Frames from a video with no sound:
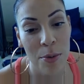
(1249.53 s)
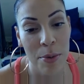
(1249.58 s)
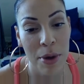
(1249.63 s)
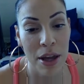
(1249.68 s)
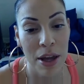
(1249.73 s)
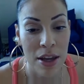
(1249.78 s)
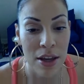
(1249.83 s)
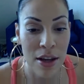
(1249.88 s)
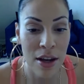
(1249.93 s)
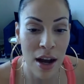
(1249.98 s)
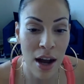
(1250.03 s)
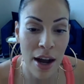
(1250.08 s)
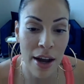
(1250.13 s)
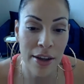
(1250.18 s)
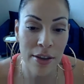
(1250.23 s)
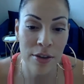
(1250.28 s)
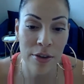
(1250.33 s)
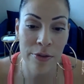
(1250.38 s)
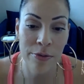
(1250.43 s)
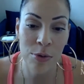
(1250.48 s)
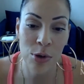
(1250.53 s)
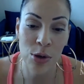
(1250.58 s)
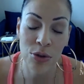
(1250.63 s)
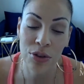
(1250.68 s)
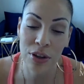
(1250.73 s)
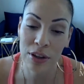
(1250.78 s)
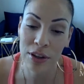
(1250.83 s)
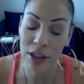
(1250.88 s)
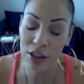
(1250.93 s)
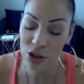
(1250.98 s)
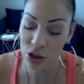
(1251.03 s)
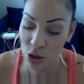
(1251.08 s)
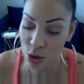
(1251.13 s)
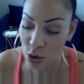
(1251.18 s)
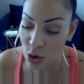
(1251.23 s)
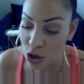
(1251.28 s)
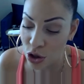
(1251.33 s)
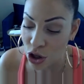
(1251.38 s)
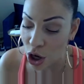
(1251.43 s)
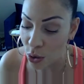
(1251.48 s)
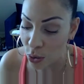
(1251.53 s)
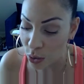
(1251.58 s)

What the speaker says: from a kind of music that you